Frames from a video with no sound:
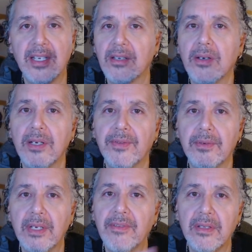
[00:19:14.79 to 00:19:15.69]
gone
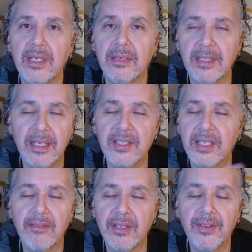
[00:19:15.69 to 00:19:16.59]
through, like I said,
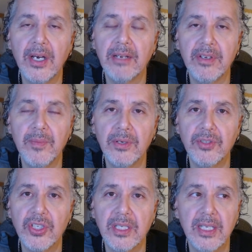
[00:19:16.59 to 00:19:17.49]
every thought, every
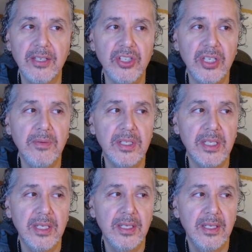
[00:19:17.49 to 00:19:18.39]
emotion. And she
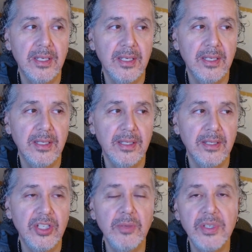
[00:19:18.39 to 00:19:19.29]
was
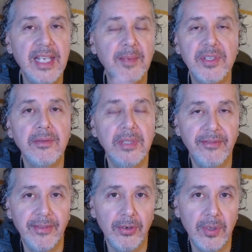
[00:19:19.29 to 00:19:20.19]
absolutely
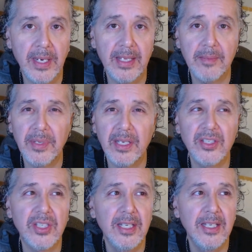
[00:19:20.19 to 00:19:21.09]
floored by that
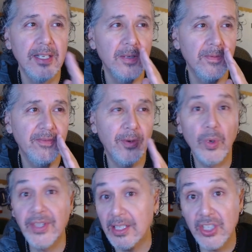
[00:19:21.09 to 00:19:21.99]
because, for
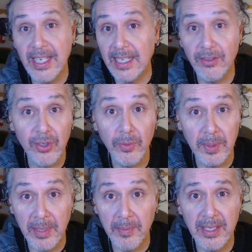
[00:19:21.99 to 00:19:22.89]
one thing, she hadn't told me
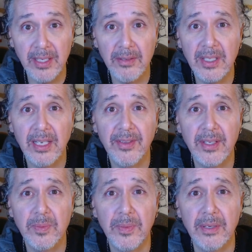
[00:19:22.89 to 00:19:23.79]
about my near death
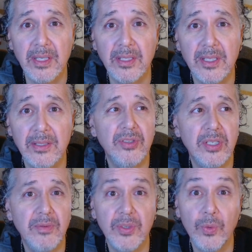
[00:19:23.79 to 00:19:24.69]
experience.
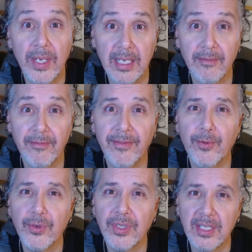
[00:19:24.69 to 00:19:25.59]
She was waiting
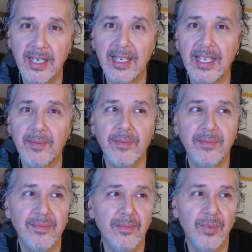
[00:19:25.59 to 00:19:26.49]
for the time
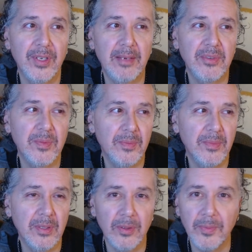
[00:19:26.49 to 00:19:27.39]
when I was
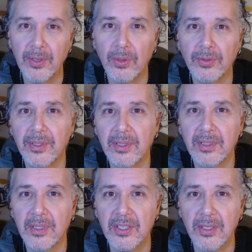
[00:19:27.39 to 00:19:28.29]
a little bit older
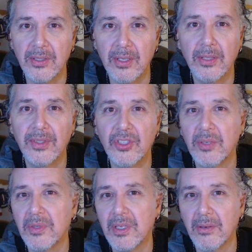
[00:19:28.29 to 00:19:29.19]
as an adult and she
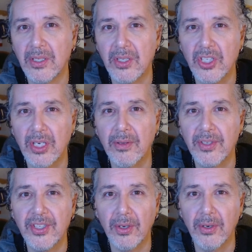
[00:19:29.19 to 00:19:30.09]
was going to share the
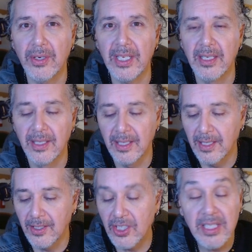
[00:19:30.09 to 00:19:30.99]
story.
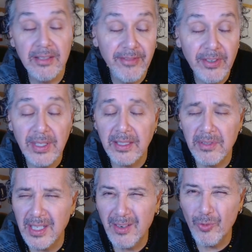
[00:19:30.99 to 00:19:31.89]
She didn't feel like there
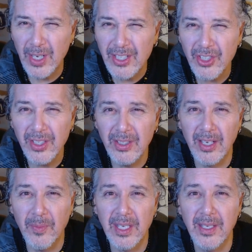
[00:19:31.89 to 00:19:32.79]
was any rush to
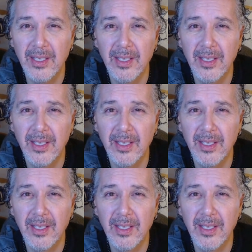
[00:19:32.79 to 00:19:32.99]
tell me.